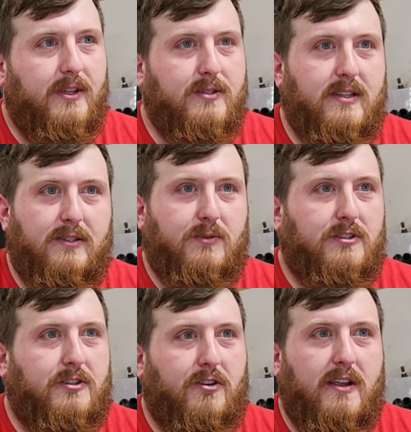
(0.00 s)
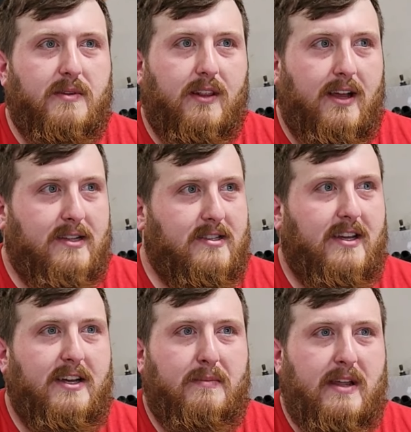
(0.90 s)
Those things were screaming last
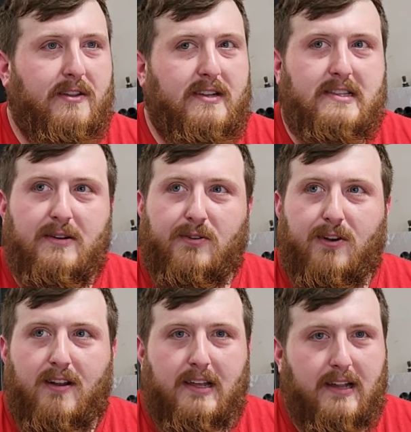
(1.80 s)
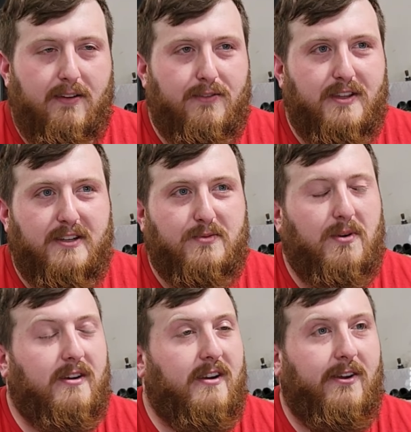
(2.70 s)
time. Now they sound great. Everything's
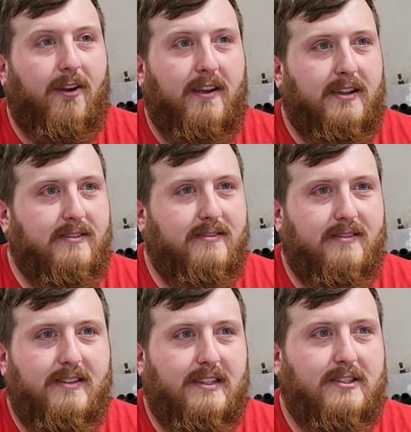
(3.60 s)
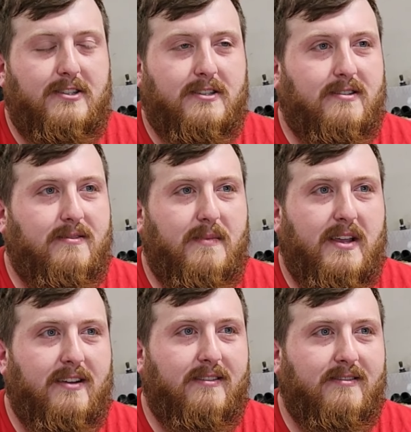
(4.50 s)
working great. It's just,
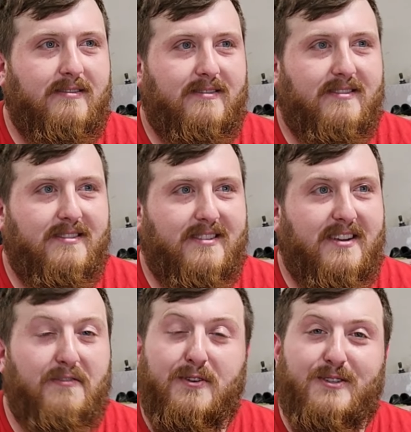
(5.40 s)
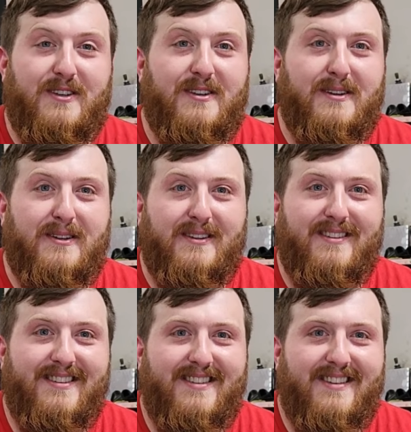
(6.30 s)
man, it feels good.
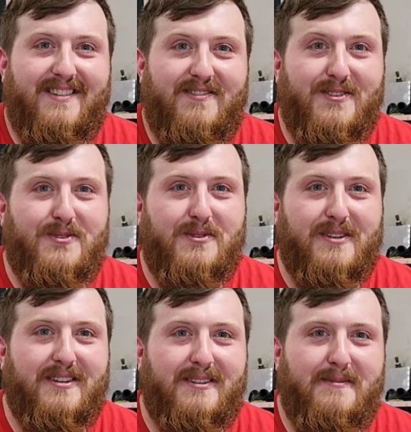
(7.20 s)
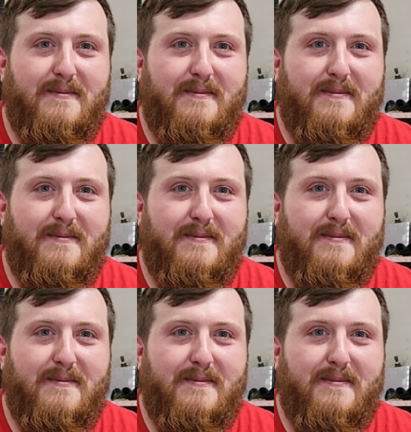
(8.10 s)
Feels real good.